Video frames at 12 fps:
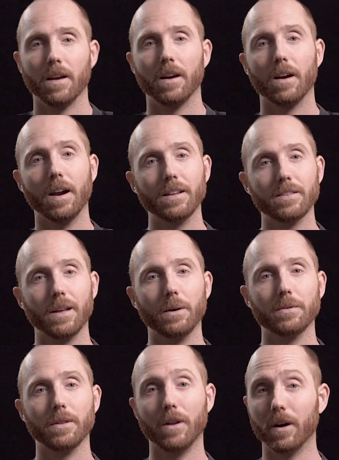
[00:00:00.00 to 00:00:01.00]
All right, so that
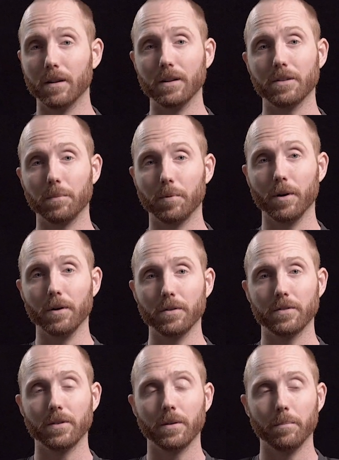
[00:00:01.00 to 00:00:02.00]
was a long list of
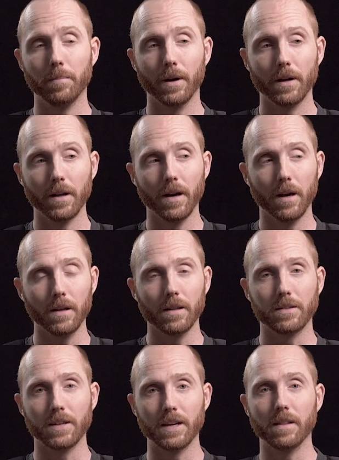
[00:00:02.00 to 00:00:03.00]
pros, but
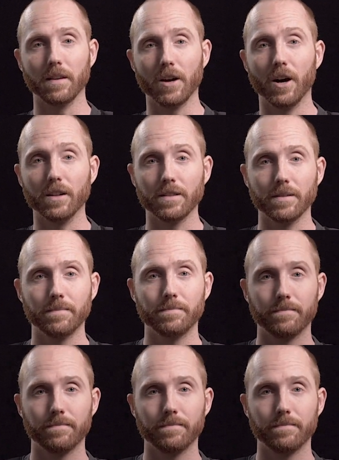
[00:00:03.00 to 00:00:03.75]
let's get into the cons.